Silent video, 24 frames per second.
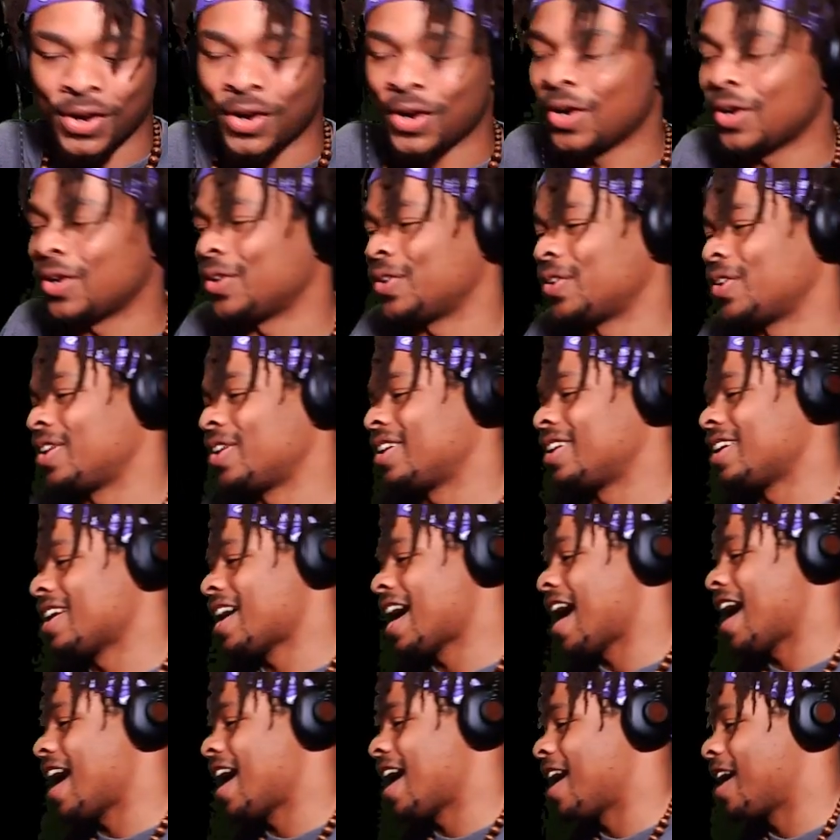Oh,
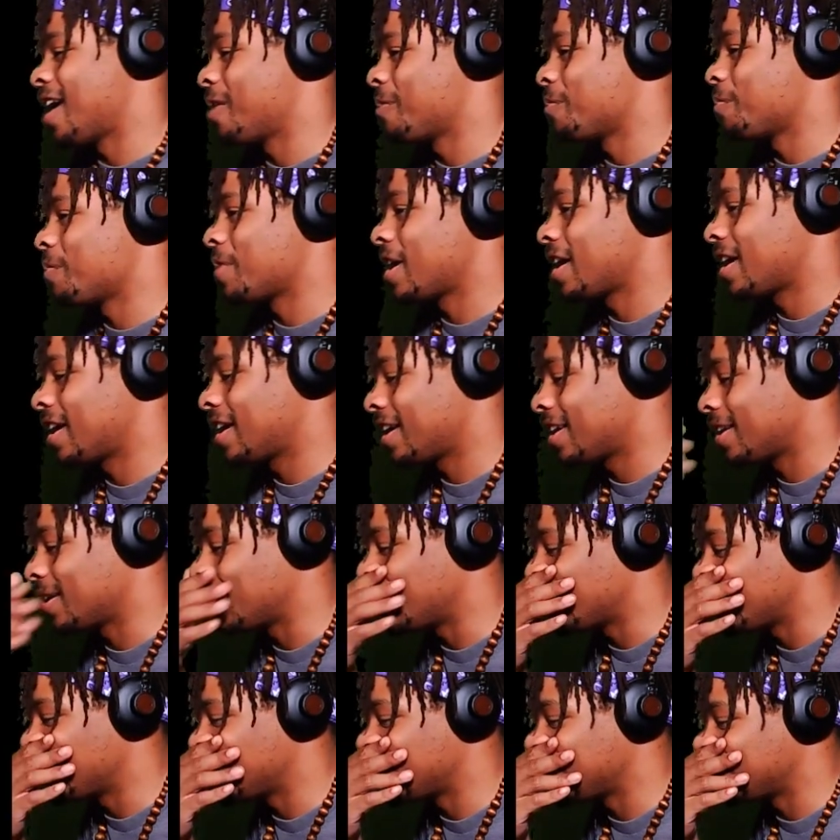nah, man.
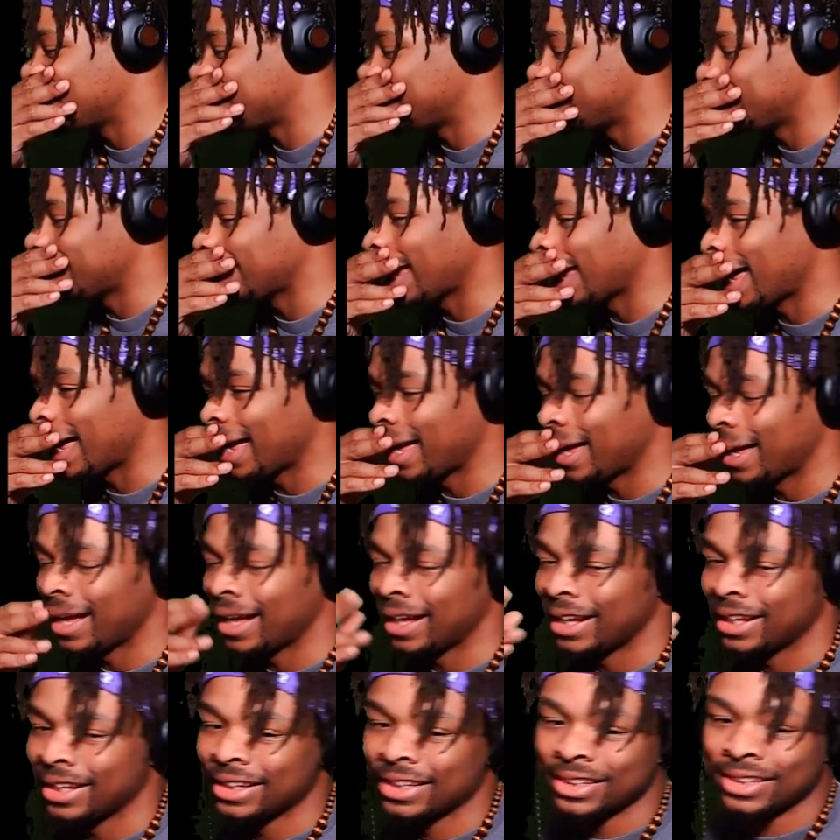Oh,
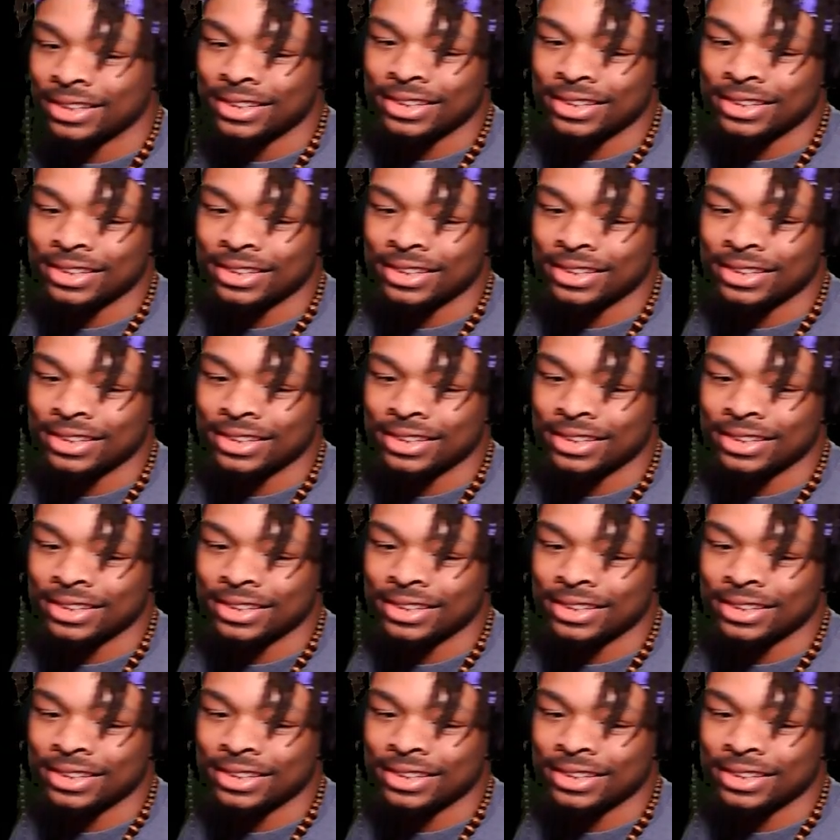nah.